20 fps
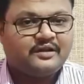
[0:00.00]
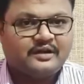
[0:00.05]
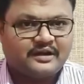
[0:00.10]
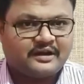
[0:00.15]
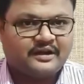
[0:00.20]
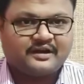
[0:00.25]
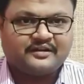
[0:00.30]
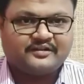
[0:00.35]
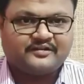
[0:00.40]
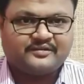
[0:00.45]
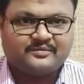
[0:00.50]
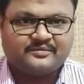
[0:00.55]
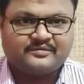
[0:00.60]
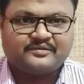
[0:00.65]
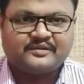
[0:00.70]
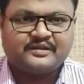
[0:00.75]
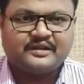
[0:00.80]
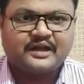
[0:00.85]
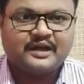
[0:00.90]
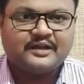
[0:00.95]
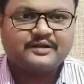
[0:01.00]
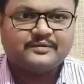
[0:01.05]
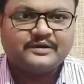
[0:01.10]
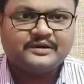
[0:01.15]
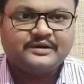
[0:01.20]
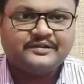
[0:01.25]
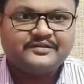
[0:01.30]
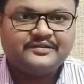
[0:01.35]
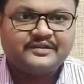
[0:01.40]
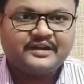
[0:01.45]
organisms. Are you
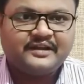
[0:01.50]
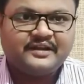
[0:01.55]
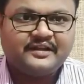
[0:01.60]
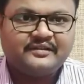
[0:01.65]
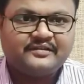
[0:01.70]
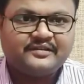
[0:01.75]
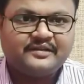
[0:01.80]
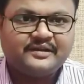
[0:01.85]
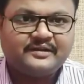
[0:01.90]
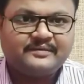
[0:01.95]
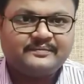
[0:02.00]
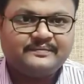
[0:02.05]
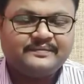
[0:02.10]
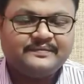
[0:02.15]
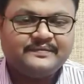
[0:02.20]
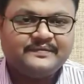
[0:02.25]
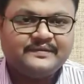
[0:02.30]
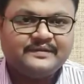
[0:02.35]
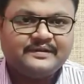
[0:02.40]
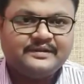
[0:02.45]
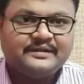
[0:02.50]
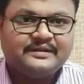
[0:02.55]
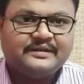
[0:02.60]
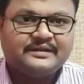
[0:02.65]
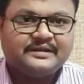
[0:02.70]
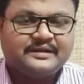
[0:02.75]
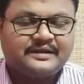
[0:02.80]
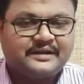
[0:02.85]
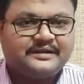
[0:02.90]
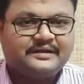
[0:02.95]
understanding, sir?
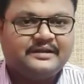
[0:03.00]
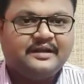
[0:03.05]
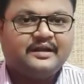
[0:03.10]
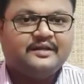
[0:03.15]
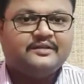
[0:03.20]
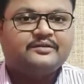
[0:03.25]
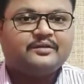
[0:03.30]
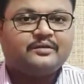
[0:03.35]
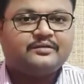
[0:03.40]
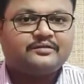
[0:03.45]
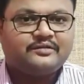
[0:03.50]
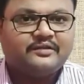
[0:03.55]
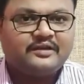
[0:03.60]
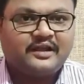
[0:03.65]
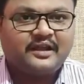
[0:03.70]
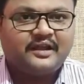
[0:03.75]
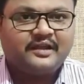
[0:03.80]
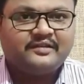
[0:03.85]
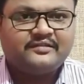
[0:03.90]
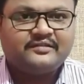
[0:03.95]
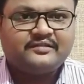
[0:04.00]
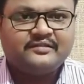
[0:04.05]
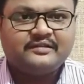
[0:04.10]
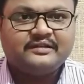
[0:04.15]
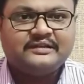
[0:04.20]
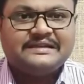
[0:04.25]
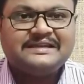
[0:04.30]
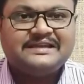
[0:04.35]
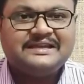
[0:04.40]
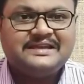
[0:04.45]
Right? So snakes
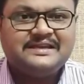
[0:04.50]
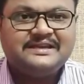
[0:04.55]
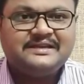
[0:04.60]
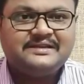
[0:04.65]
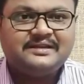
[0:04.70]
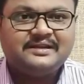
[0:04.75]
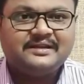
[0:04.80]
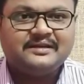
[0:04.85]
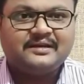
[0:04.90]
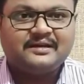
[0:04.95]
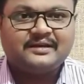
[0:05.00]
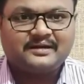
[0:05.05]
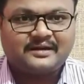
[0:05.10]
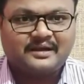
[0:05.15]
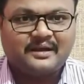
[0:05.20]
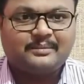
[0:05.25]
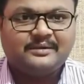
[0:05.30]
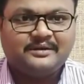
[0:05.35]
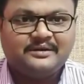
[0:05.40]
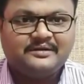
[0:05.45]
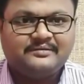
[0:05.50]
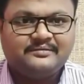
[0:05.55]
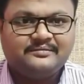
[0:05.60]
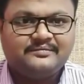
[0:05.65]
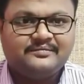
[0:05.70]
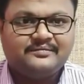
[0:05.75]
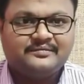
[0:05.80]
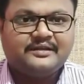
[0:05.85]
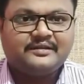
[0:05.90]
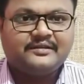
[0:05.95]
eat rabbit.
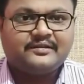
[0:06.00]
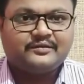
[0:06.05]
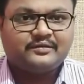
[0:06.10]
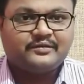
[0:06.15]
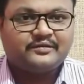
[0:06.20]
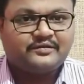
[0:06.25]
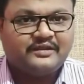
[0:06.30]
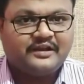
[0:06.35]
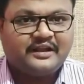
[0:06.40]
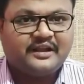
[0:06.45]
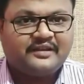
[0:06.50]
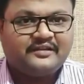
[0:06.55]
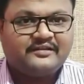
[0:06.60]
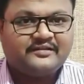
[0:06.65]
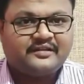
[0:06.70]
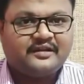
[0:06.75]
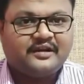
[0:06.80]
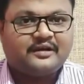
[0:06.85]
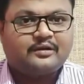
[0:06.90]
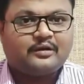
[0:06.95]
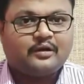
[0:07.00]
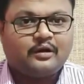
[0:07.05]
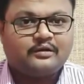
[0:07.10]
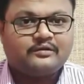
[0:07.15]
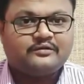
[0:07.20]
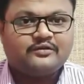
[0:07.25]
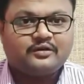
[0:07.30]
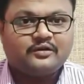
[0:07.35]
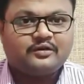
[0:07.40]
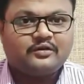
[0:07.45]
So snakes are
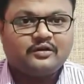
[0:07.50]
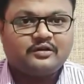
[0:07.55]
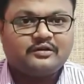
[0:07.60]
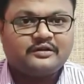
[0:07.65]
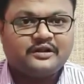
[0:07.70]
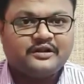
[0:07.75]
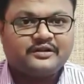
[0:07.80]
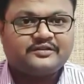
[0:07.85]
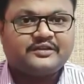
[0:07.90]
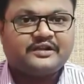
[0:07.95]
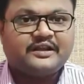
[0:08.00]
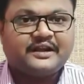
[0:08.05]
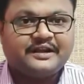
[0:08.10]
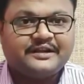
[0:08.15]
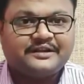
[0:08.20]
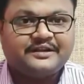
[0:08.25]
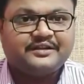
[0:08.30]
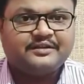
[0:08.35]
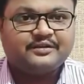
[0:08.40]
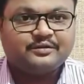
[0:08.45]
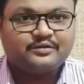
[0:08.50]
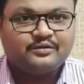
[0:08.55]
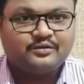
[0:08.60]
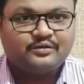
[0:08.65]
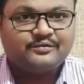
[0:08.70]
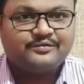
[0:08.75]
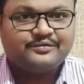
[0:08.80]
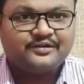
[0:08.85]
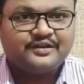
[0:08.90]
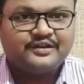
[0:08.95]
also called as
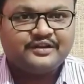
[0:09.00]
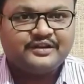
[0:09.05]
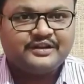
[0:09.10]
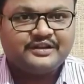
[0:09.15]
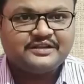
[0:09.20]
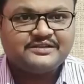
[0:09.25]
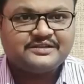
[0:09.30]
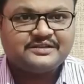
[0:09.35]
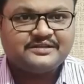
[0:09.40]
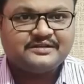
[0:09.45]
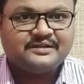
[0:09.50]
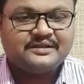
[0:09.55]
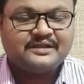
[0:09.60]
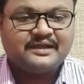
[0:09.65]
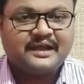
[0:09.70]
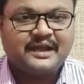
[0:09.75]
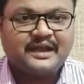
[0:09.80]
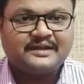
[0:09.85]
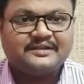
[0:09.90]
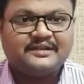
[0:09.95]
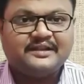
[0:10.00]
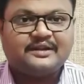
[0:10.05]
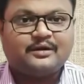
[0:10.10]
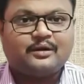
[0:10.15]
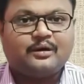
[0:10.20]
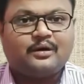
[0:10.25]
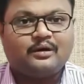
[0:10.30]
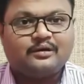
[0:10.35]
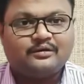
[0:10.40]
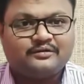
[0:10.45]
heterotrophs in nature, and they
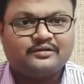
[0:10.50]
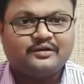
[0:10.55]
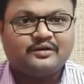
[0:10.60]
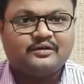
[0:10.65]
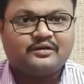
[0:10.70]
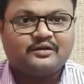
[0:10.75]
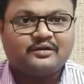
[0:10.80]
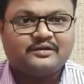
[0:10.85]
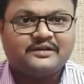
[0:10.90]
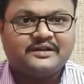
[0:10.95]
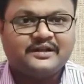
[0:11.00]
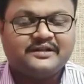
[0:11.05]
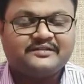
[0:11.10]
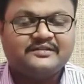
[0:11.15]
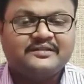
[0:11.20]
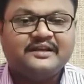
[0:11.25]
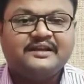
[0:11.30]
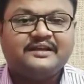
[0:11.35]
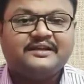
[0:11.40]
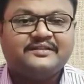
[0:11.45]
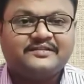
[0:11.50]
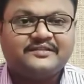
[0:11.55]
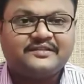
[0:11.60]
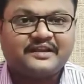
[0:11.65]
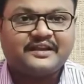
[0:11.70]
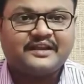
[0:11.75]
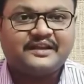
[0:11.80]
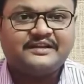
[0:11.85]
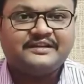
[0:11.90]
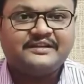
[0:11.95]
are also called as
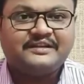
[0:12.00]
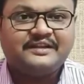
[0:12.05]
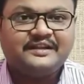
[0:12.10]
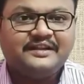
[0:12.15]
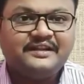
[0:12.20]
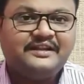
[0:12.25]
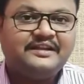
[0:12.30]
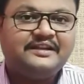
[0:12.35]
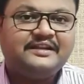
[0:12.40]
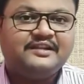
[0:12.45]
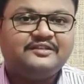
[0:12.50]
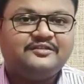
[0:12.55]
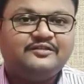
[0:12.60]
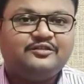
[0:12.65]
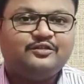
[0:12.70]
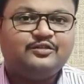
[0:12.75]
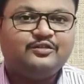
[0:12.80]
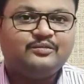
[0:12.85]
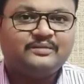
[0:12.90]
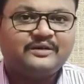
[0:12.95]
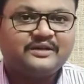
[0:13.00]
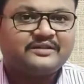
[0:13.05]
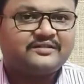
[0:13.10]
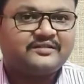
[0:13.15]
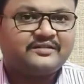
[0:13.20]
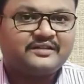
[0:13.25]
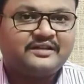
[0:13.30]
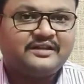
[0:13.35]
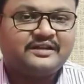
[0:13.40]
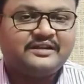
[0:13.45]
secondary
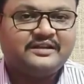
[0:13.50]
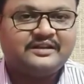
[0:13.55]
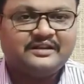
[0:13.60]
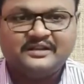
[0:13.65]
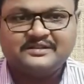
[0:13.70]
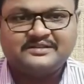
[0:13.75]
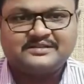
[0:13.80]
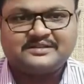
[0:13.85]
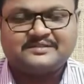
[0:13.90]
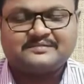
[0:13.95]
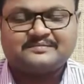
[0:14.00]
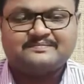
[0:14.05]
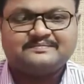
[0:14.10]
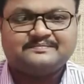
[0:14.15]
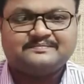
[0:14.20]
consumers in nature.